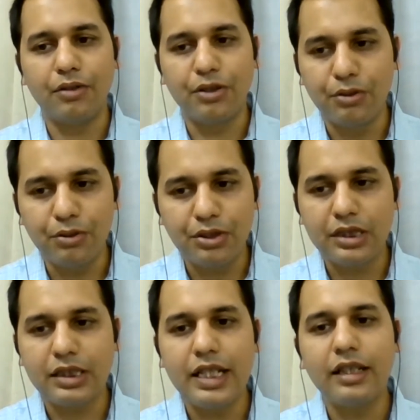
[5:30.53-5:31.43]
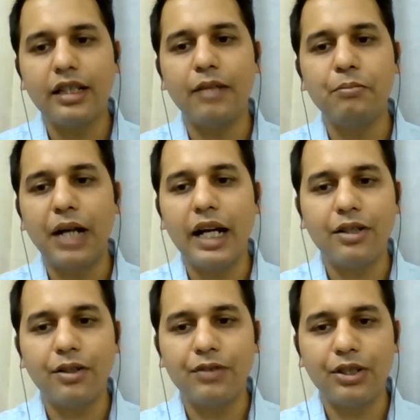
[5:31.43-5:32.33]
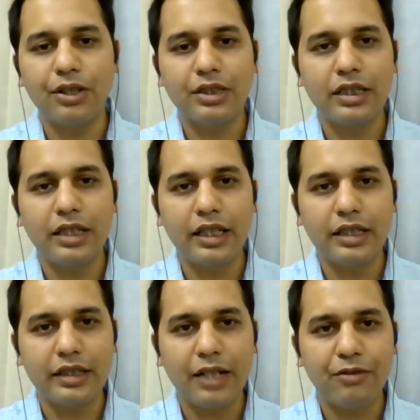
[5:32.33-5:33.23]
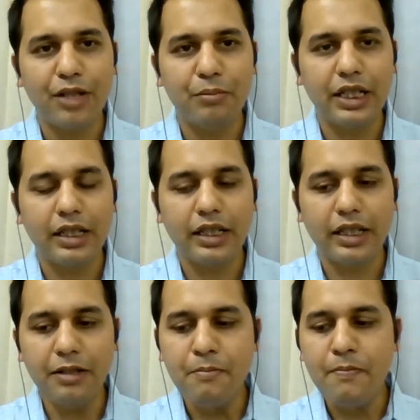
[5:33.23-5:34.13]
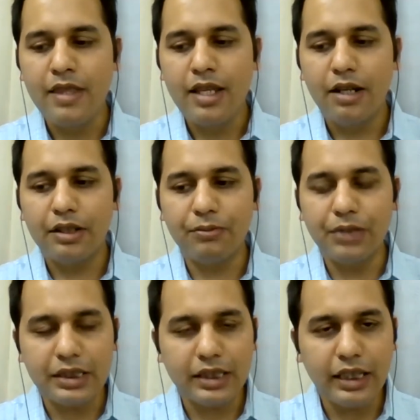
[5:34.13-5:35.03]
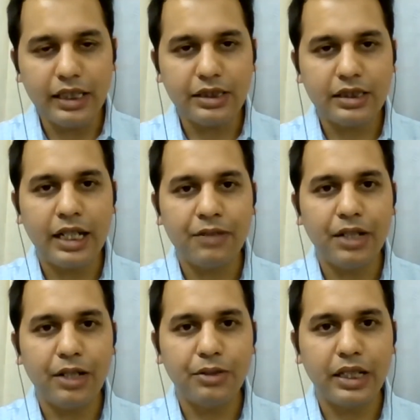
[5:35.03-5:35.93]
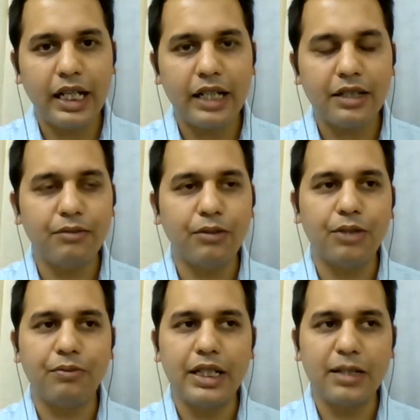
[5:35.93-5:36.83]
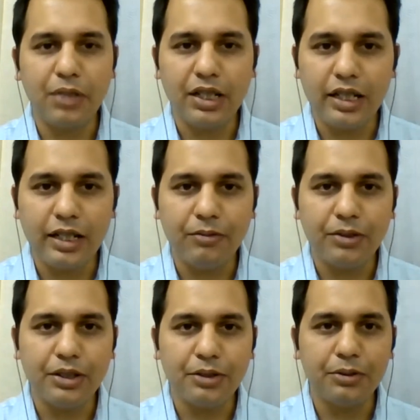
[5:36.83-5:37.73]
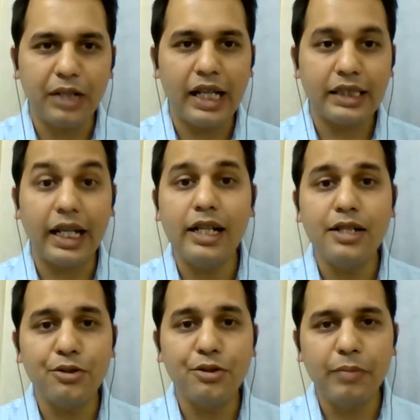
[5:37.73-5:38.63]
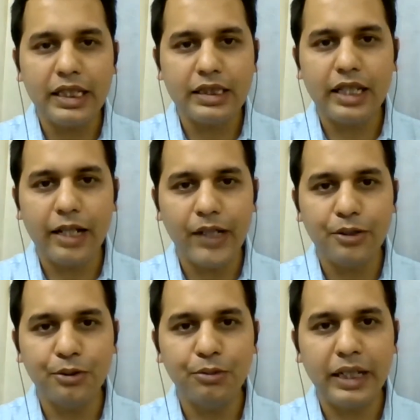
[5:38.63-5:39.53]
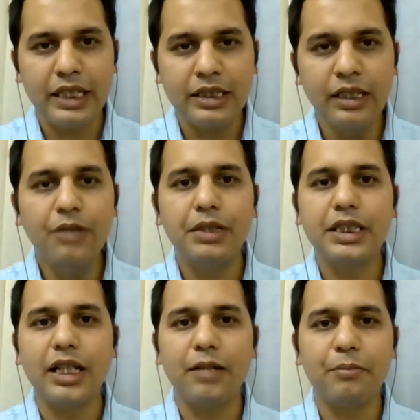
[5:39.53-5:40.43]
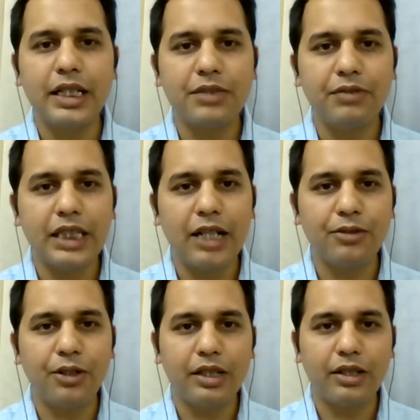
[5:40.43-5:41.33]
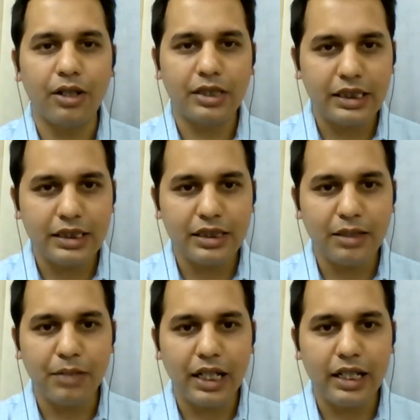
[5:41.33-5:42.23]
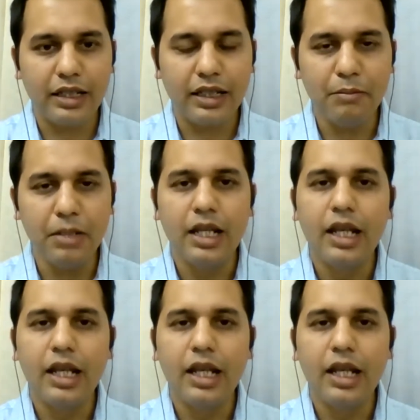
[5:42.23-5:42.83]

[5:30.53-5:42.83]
to see the impact of the concentrator that we are bringing in. The first thing is that we are looking at what we typically refer to as L2 beds, level 2 beds, which are beds which have got oxygen supply in them.